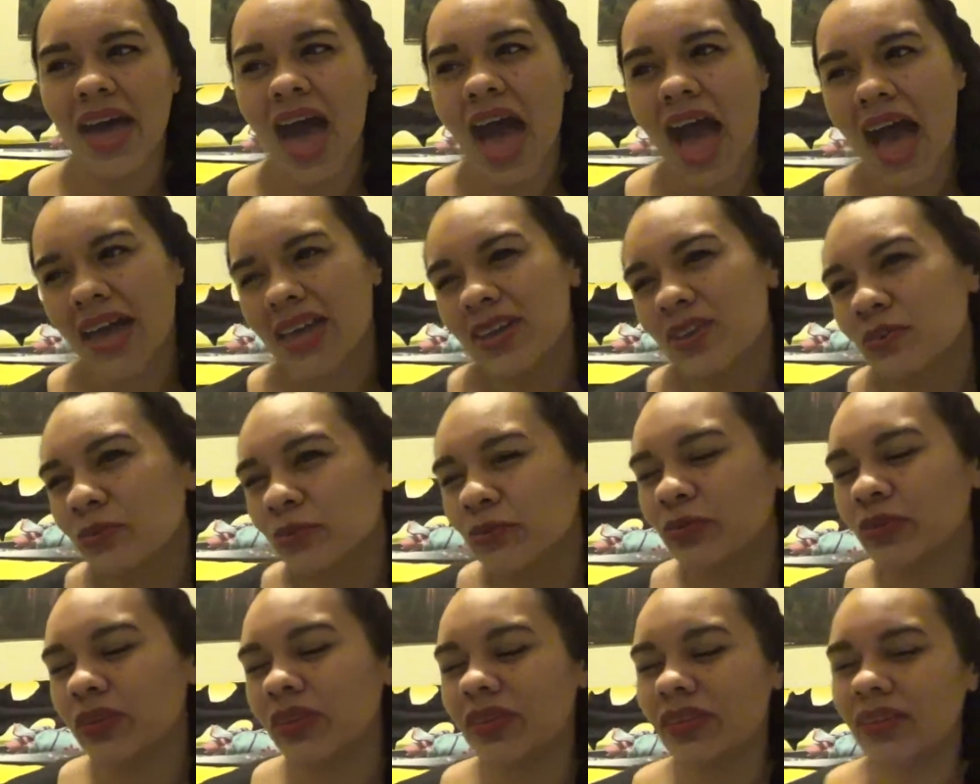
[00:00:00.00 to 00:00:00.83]
I
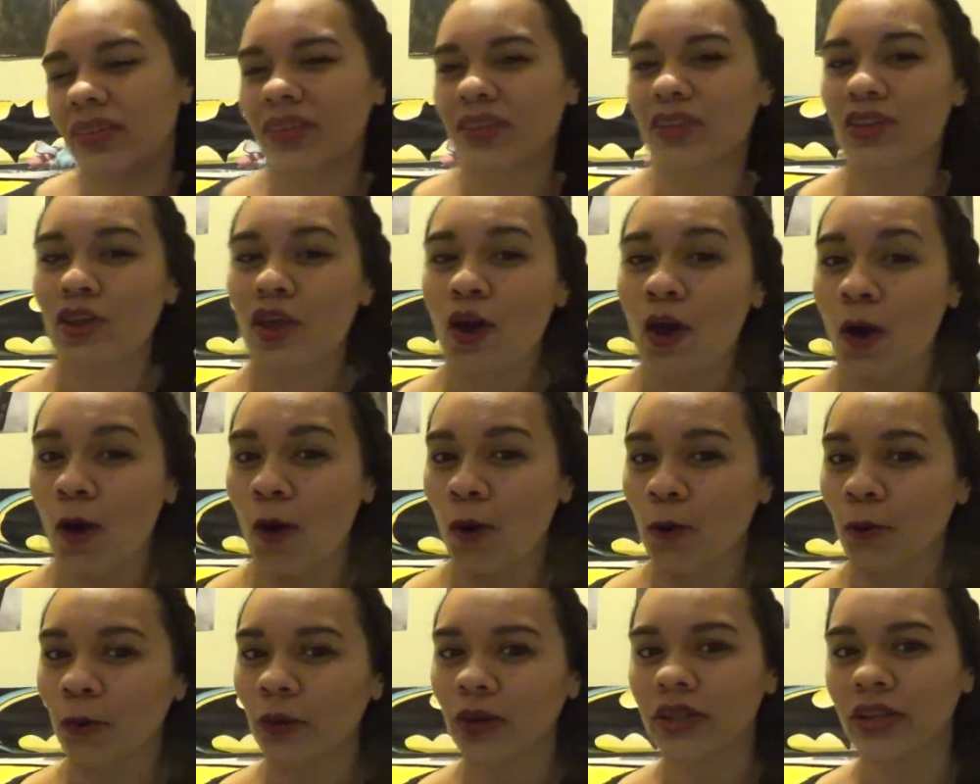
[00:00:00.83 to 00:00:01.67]
don't
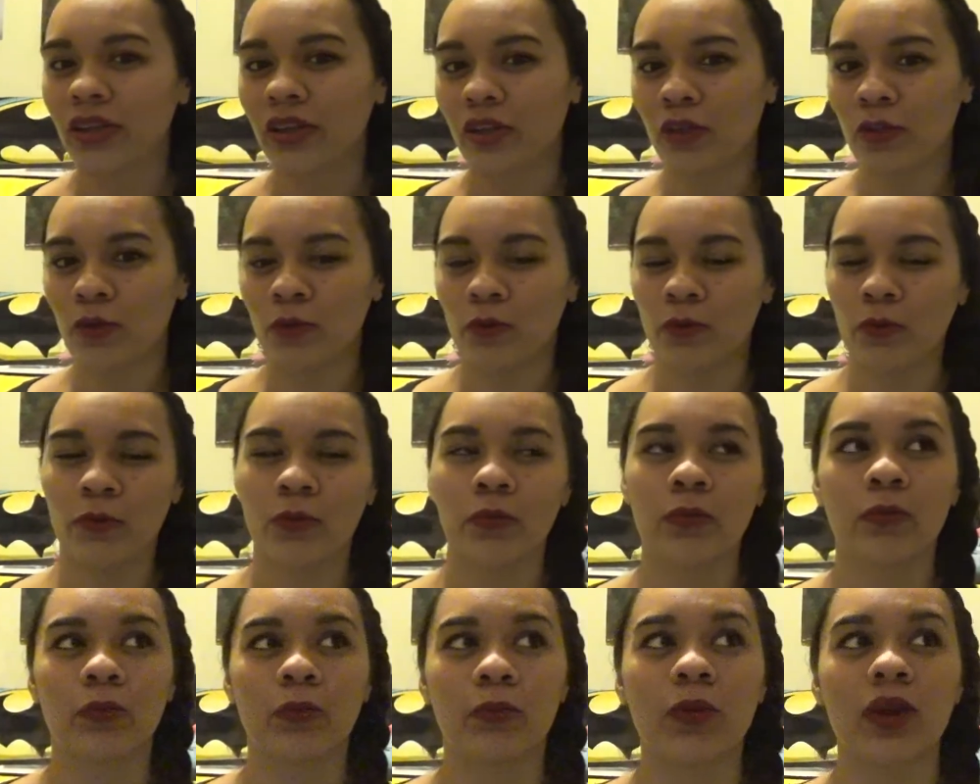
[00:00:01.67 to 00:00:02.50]
know
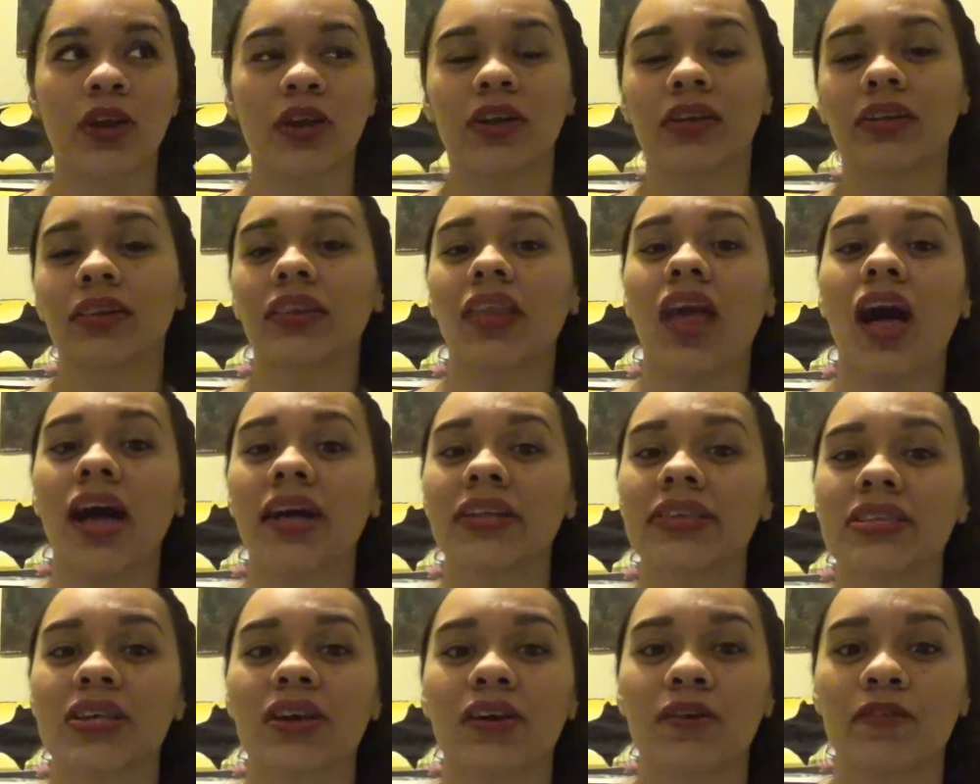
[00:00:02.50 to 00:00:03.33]
where a
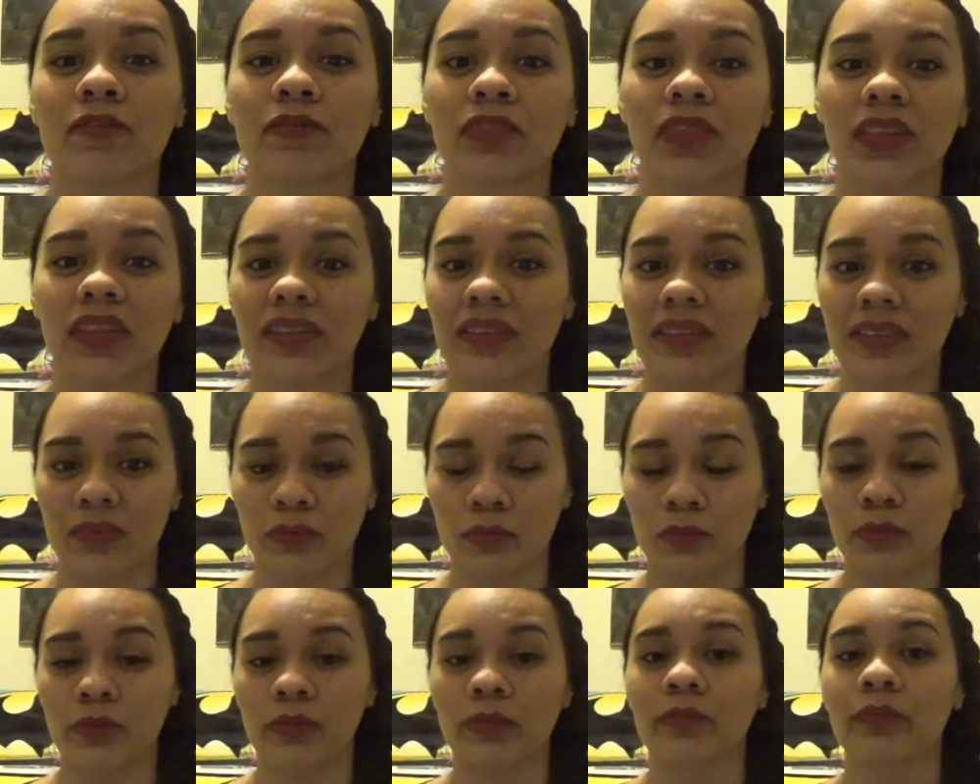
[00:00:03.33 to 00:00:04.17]
lot of this
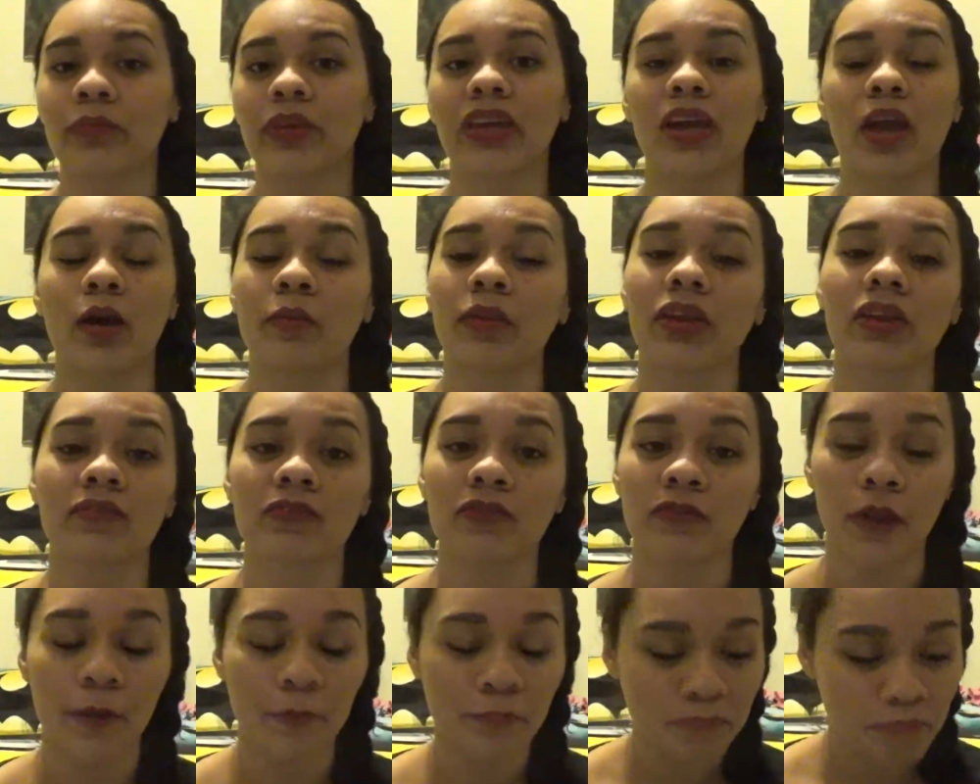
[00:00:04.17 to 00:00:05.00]
would be coming
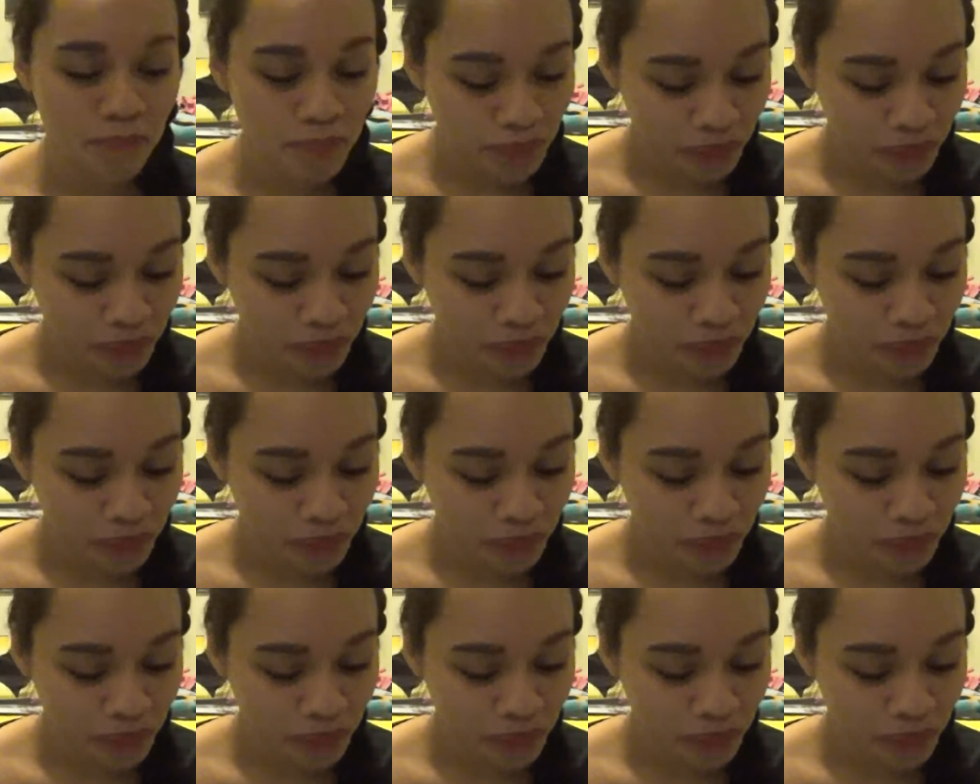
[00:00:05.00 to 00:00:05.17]
from.